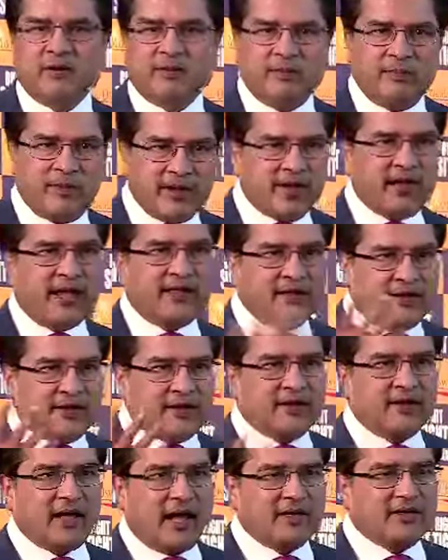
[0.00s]
big
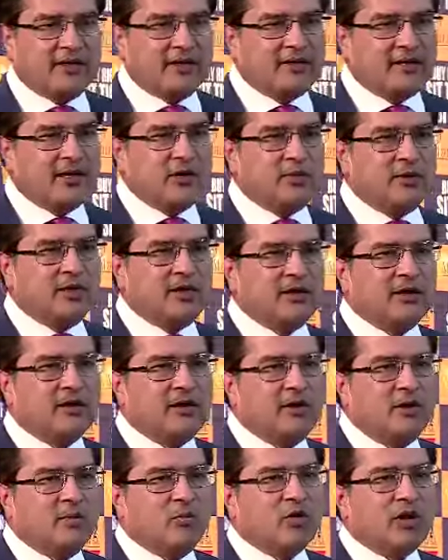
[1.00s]
gathering. I think it will be.
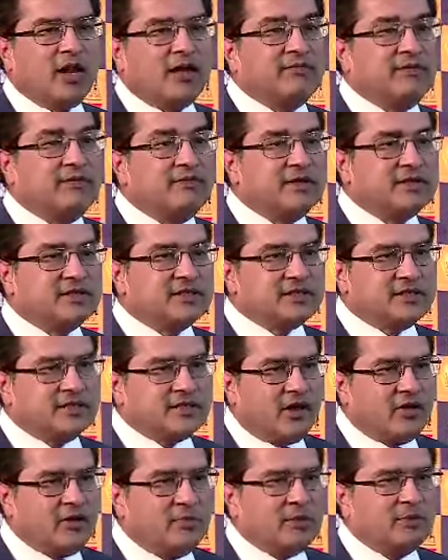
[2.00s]
More like 50,
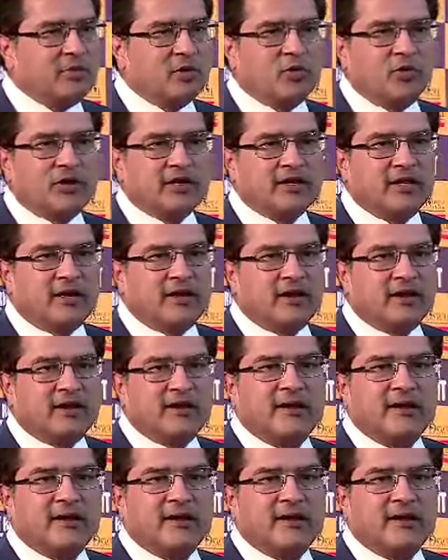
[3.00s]
60,000 people going there.